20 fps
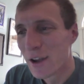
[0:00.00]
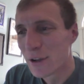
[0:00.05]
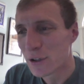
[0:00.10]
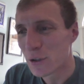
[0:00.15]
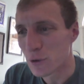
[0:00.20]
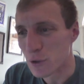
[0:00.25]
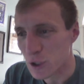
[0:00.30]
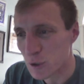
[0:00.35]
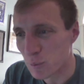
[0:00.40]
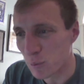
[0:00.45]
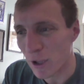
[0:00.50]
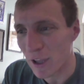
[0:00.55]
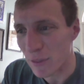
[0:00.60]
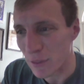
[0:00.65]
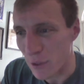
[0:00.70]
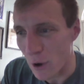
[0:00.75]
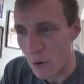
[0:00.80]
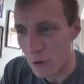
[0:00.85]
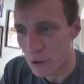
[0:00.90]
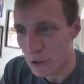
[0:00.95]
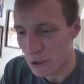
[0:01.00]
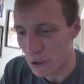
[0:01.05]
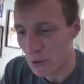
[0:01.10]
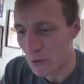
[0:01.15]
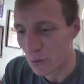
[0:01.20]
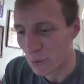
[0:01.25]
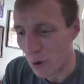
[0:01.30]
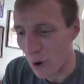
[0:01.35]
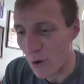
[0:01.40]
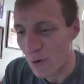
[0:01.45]
to split those
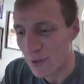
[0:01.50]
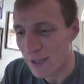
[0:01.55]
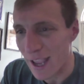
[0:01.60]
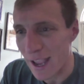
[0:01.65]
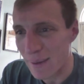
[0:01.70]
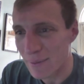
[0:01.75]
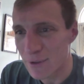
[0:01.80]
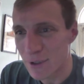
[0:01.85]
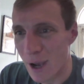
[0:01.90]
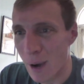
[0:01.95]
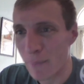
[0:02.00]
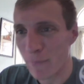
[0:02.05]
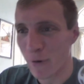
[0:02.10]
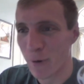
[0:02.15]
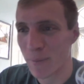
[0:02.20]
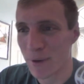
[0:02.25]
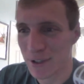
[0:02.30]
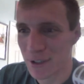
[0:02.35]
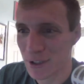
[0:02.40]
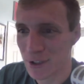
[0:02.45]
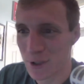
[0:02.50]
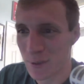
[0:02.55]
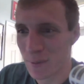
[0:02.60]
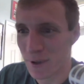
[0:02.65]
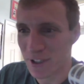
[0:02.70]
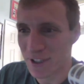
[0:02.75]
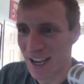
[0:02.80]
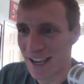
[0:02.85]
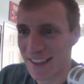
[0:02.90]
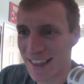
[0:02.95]
two road games up for
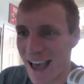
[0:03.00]
Mississippi State.